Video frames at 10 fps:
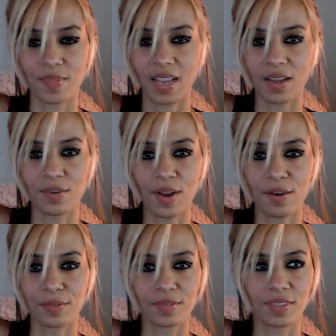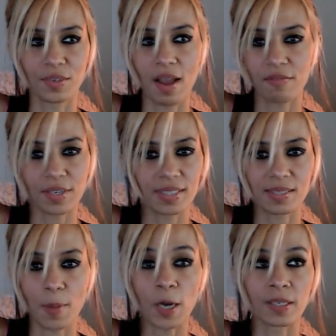I don't know. They're not very
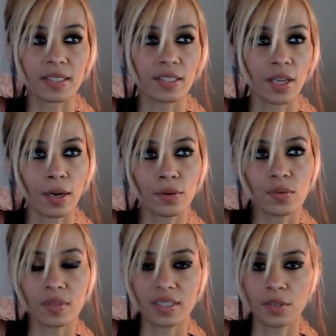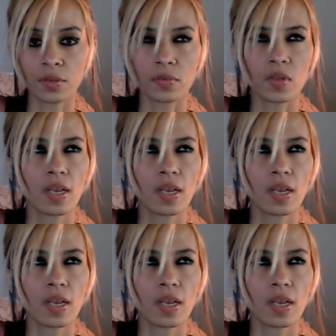smart. You know, they're.